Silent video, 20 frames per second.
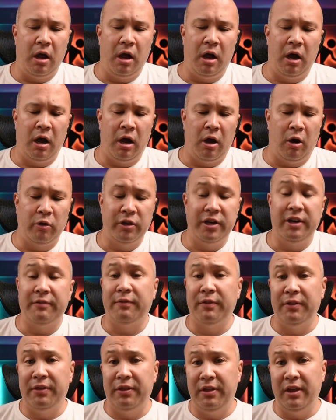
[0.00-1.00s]
all the
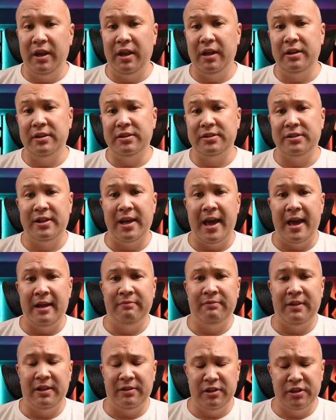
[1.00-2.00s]
different things
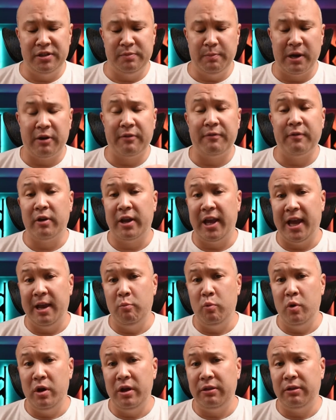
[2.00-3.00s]
that this microphone
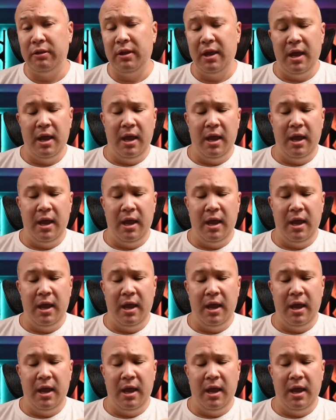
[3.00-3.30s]
came with.